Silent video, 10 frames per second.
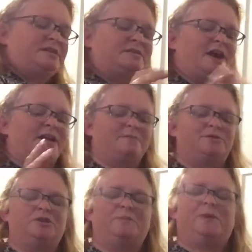These items
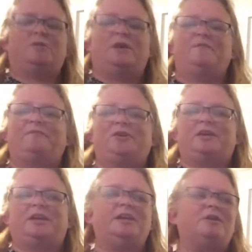are going to be great for
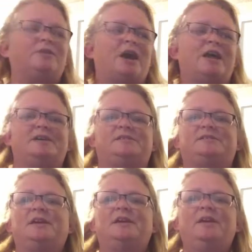keto
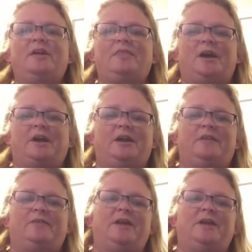diets, that kind of